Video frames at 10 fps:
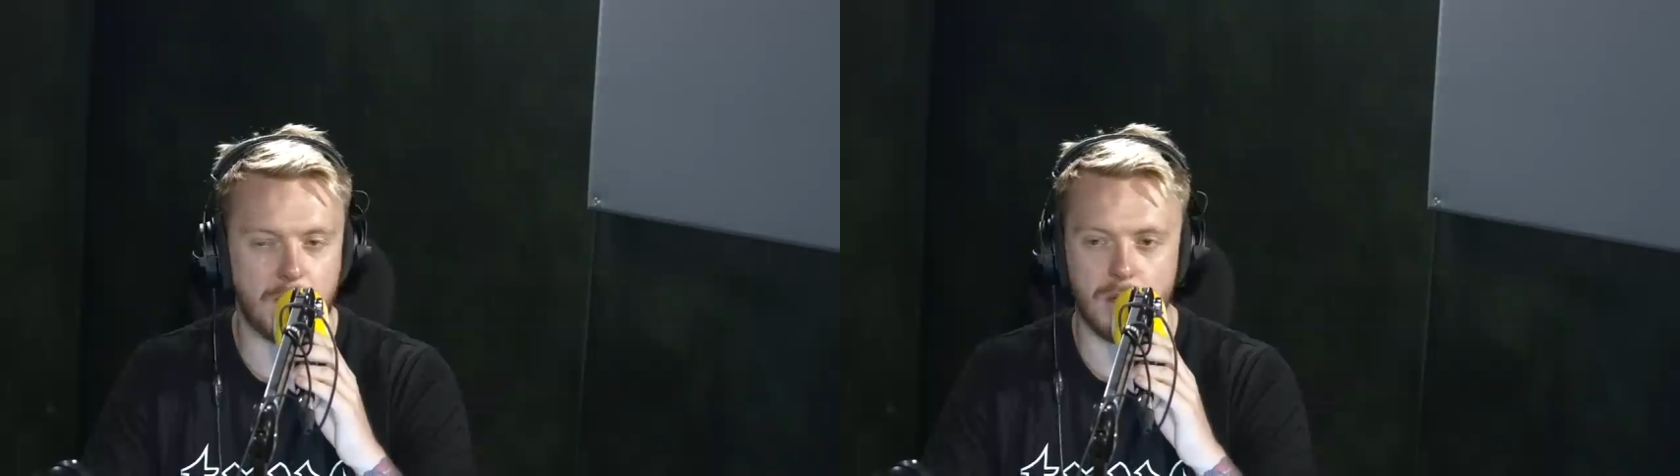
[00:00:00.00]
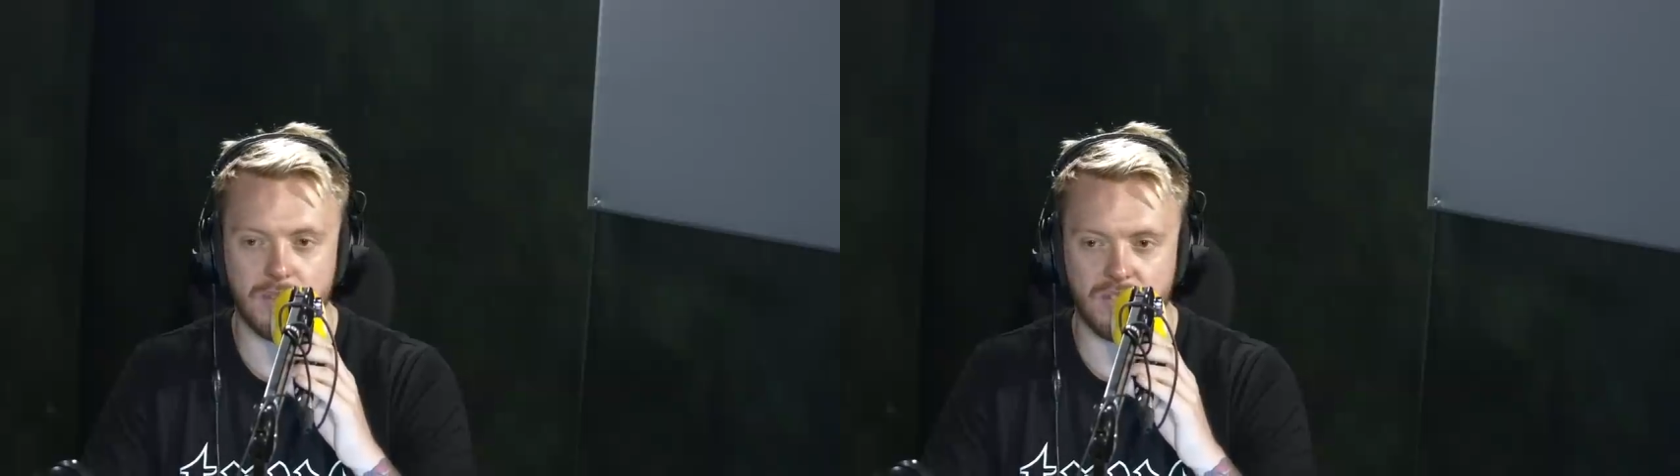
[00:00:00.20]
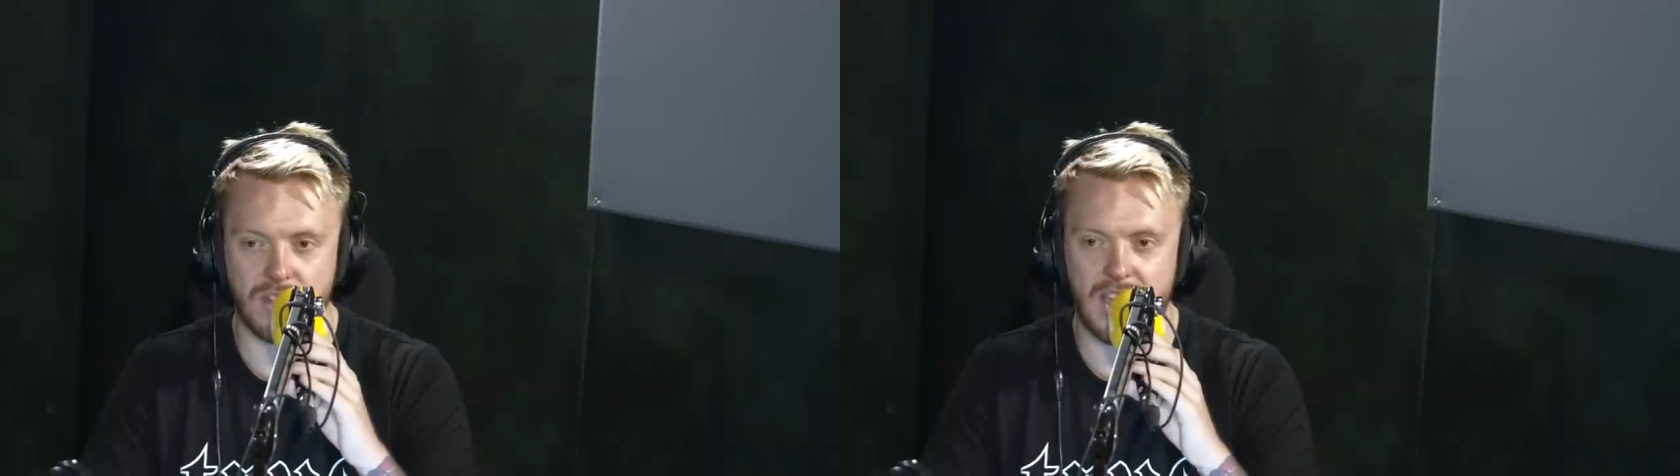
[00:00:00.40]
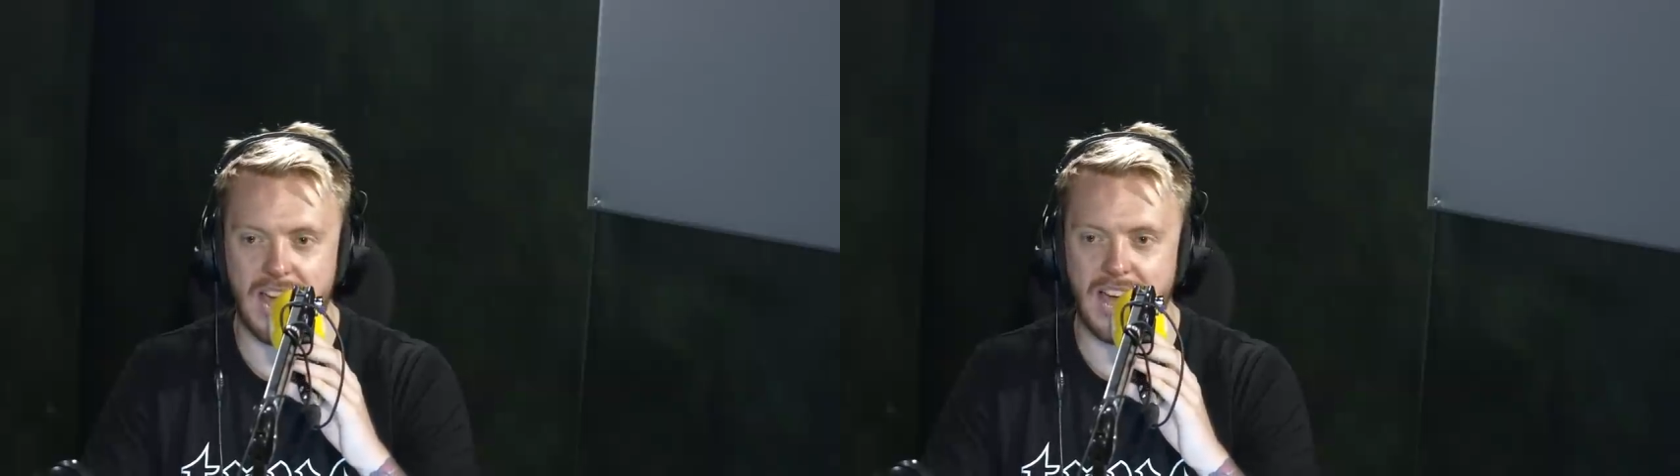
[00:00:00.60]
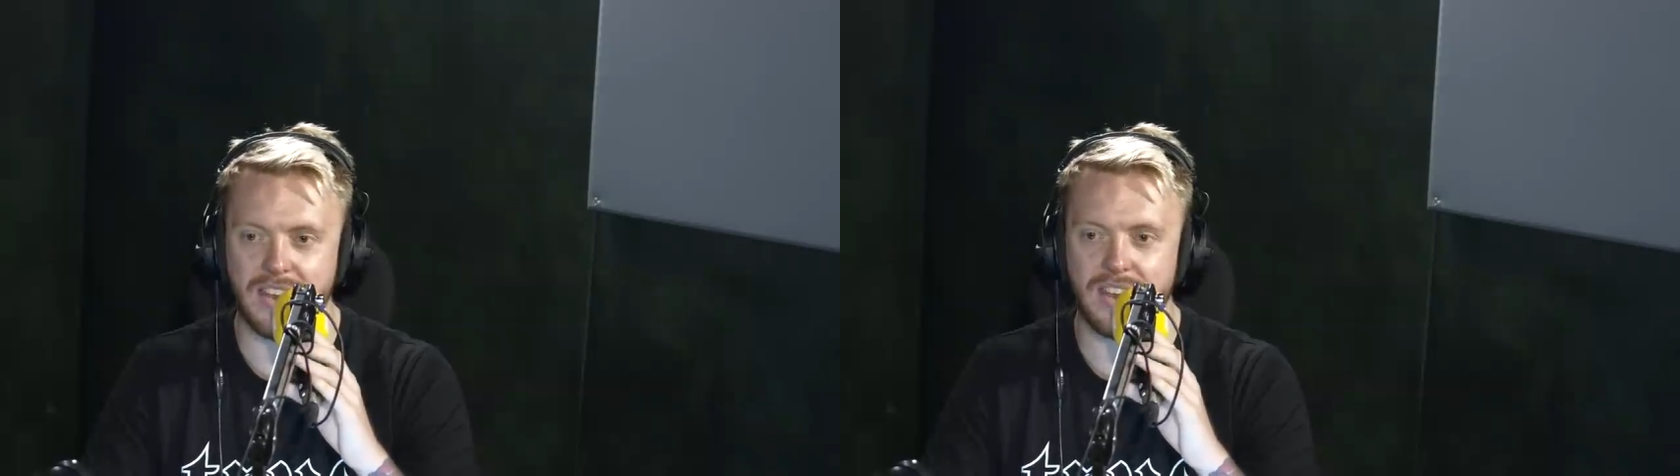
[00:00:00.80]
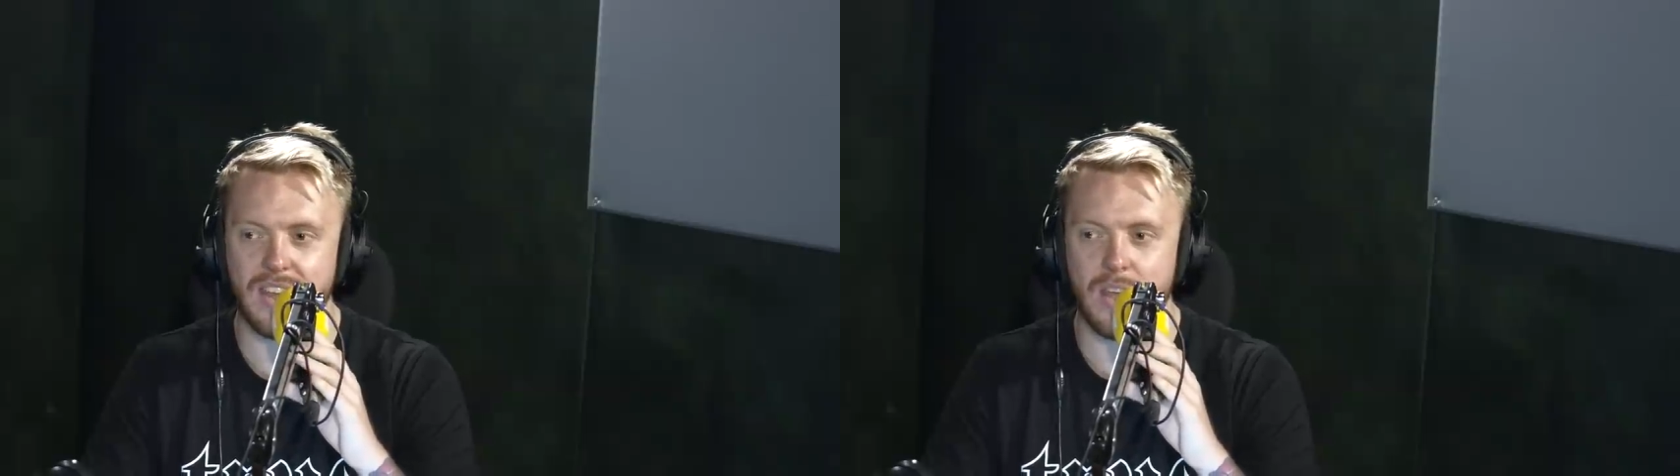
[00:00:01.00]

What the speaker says: moments I'd had.